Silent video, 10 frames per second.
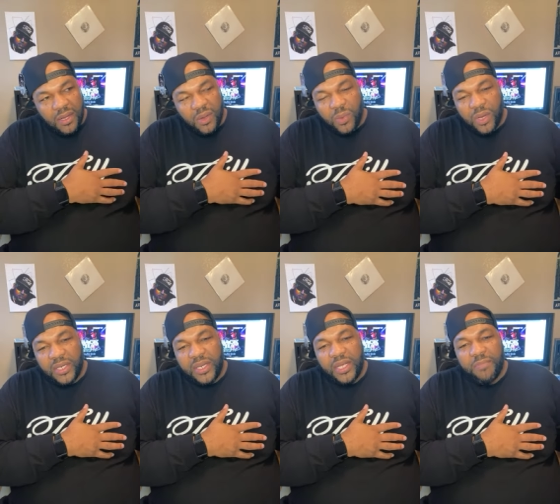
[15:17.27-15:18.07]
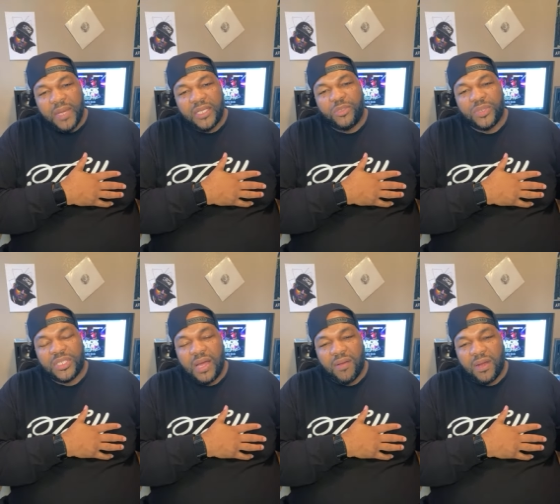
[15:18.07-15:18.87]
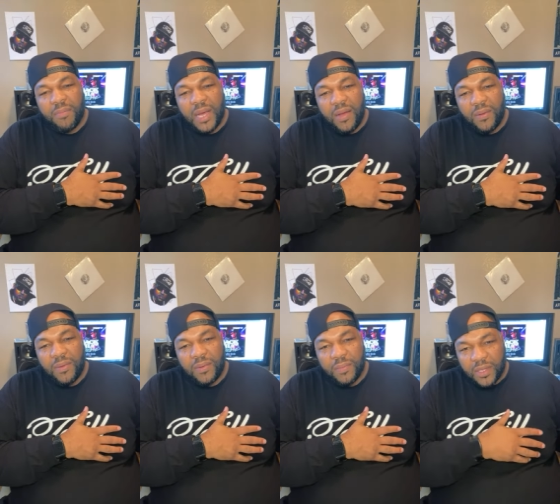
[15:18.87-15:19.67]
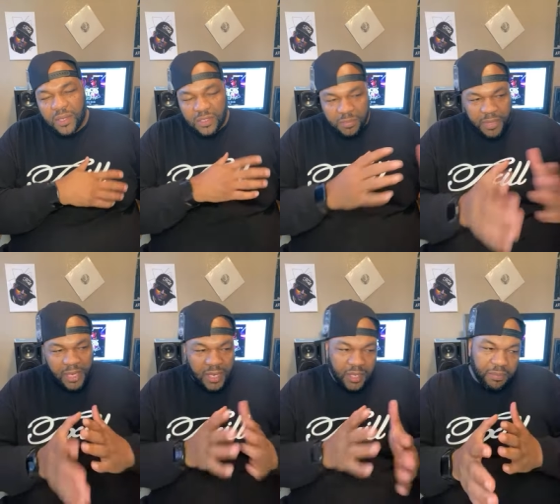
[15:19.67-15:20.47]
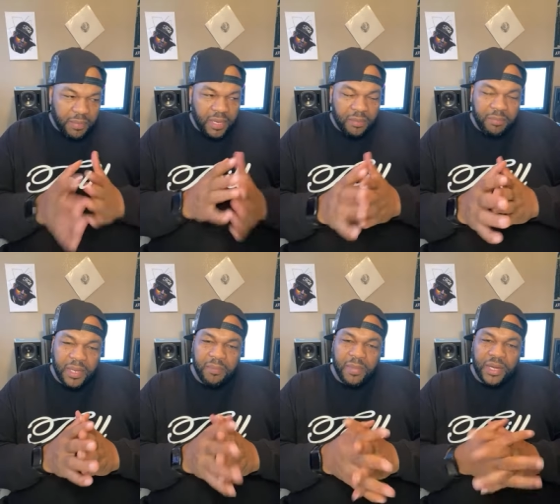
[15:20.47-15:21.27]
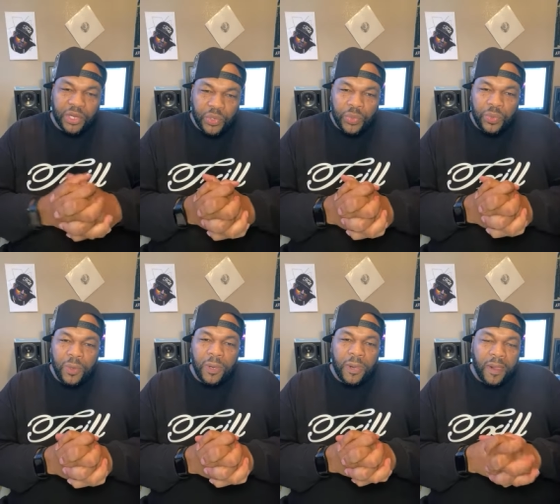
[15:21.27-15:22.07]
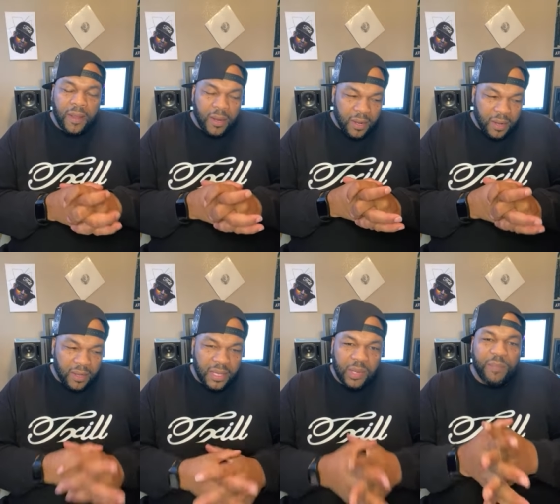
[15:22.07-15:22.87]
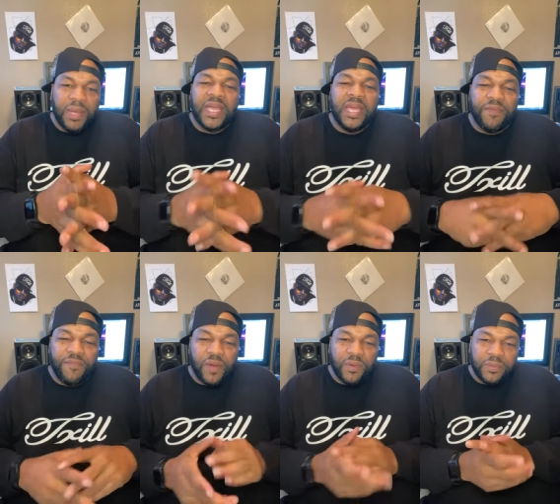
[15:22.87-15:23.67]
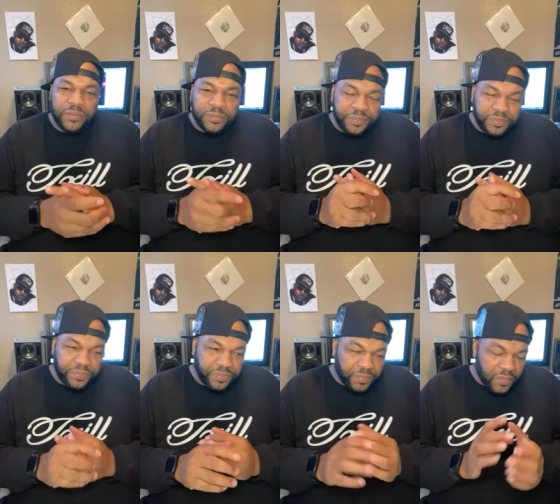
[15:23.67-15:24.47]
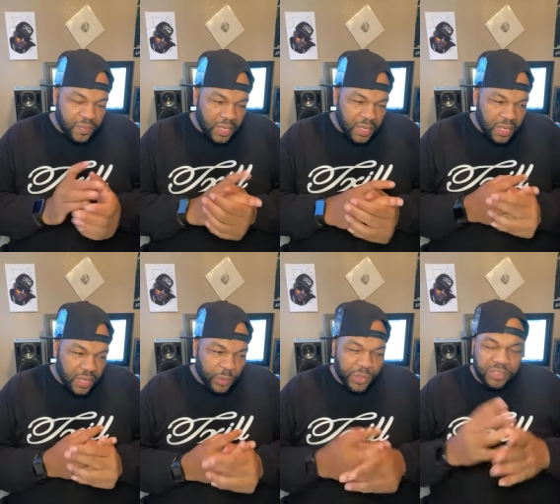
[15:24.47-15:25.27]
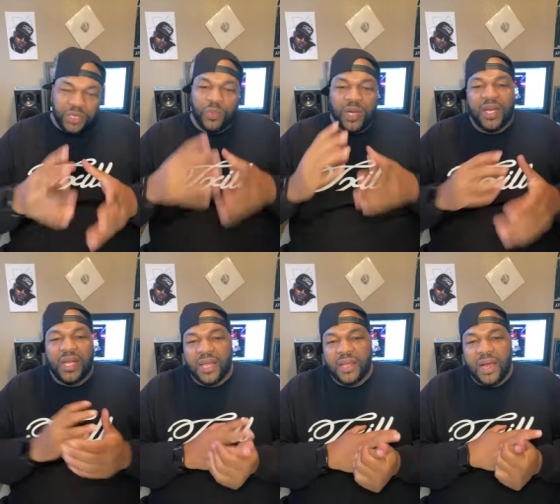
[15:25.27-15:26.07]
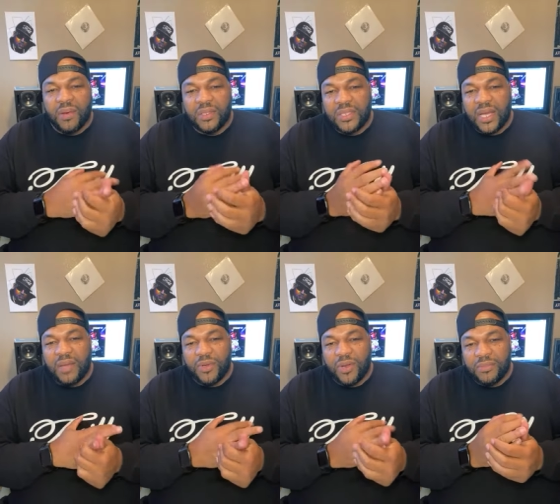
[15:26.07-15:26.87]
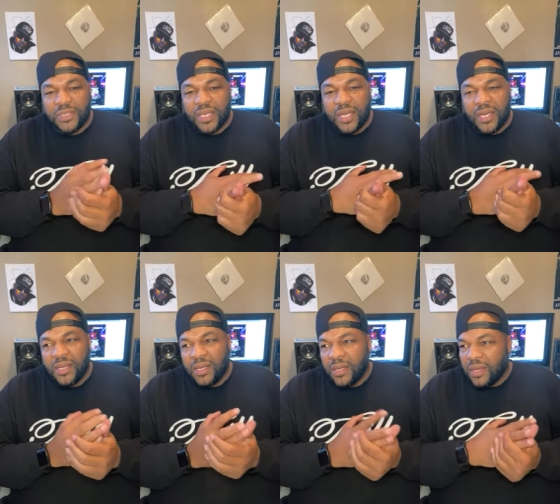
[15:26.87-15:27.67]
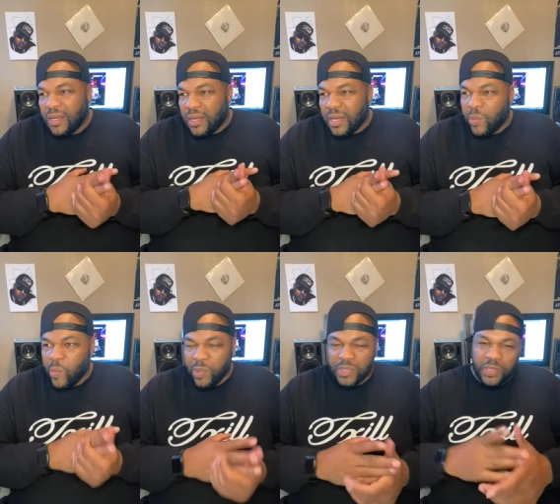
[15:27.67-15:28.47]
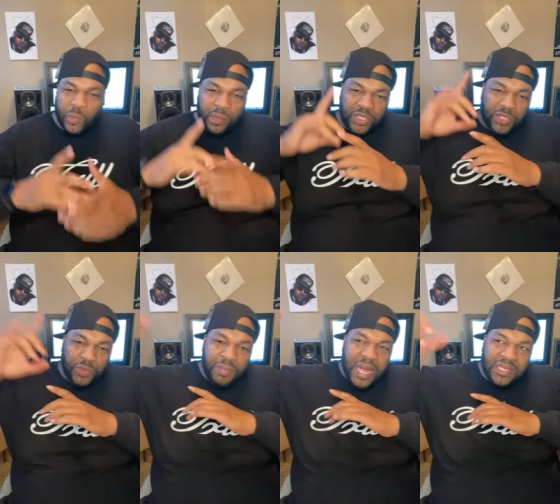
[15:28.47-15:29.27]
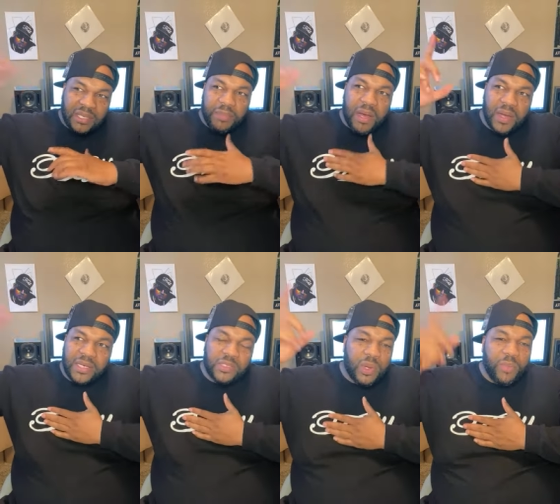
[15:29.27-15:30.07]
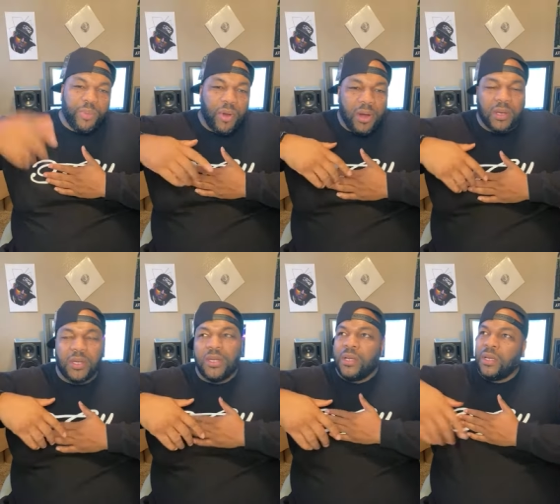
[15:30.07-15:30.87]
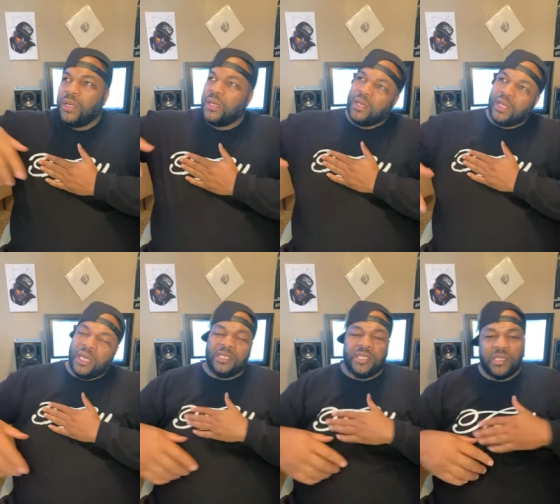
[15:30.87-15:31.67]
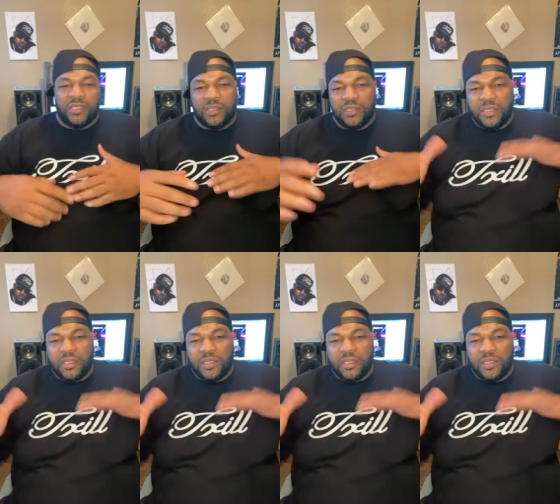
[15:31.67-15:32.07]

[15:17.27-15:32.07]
what D M X was talking about, because me and me and, me and my dude, uh, he was my kinfolk. We used to run together all the time, you know what I'm saying? And we was we was shooting basketball at this one park and just